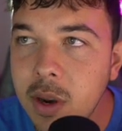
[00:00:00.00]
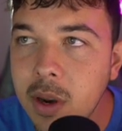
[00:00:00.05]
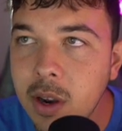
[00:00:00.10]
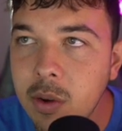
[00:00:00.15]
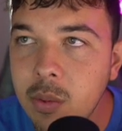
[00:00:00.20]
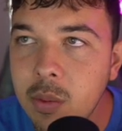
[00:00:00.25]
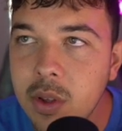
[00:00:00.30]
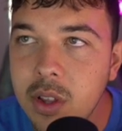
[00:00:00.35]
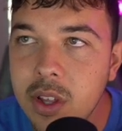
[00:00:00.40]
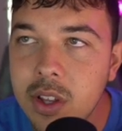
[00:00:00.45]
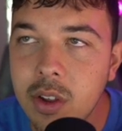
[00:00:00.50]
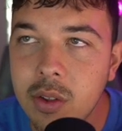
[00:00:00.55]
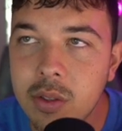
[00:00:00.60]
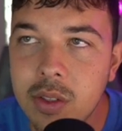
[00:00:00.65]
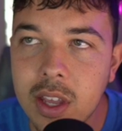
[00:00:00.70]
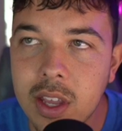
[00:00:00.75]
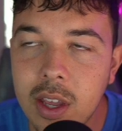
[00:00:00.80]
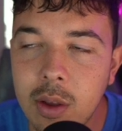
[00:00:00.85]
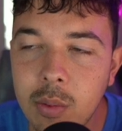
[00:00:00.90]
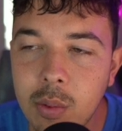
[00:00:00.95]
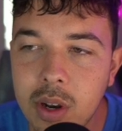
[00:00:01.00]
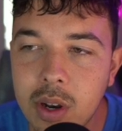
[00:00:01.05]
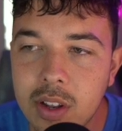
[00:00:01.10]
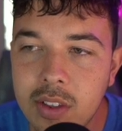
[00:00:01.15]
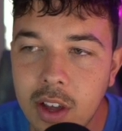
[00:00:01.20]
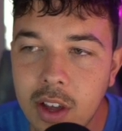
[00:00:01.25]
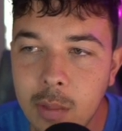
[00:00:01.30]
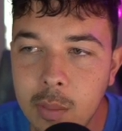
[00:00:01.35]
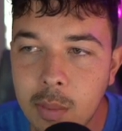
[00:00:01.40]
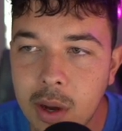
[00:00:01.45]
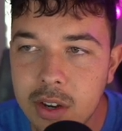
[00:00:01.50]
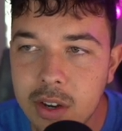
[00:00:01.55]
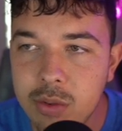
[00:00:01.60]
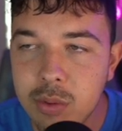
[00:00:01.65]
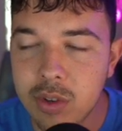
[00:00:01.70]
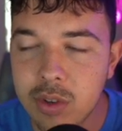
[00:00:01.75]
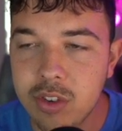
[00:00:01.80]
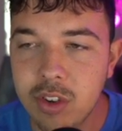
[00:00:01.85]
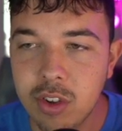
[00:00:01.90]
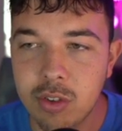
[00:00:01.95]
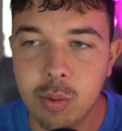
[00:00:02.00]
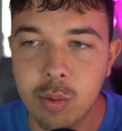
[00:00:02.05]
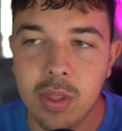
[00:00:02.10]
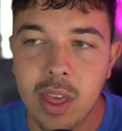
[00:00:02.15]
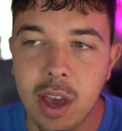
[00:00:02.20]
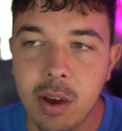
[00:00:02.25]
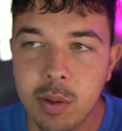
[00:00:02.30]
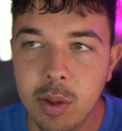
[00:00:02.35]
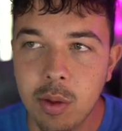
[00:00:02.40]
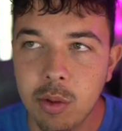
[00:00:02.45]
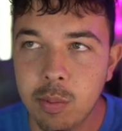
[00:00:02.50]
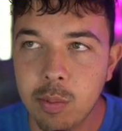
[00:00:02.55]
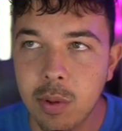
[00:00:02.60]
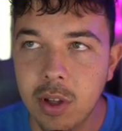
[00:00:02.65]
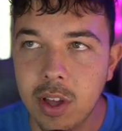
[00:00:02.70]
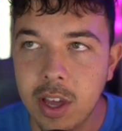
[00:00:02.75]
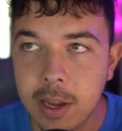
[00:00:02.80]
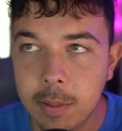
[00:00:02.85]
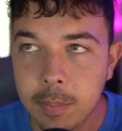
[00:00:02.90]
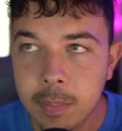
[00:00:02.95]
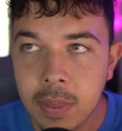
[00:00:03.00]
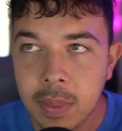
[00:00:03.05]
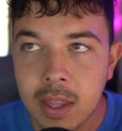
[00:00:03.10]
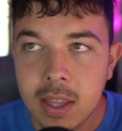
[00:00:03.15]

but I really don't think he would have done much with how he was playing.